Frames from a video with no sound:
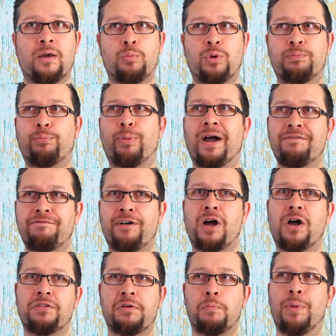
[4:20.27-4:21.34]
But by
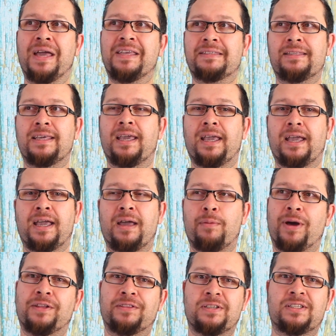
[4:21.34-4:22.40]
far the best thing
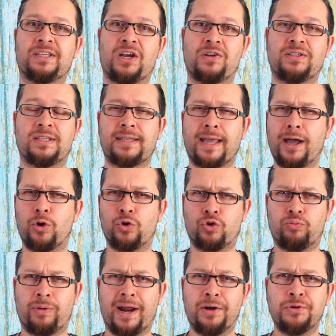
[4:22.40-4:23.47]
about the series is how
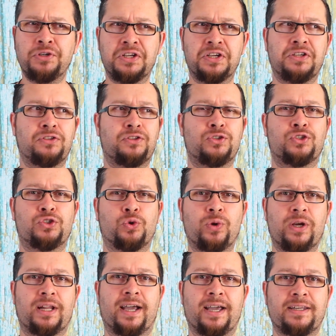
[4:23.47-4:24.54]
grounded the
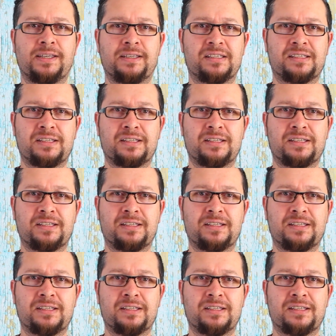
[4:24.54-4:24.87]
storyline is.